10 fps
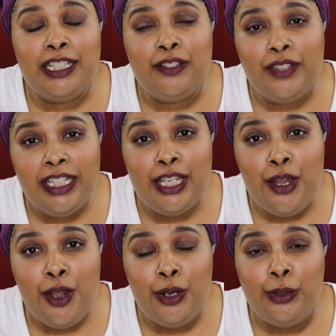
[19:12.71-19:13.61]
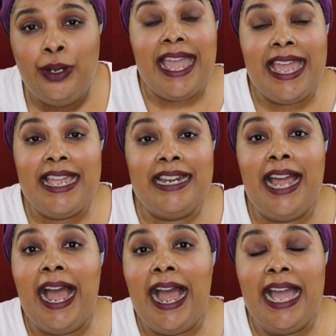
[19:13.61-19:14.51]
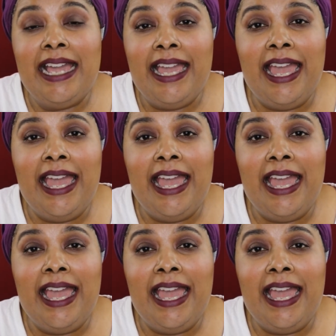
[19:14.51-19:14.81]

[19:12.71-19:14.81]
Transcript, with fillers: this video, and I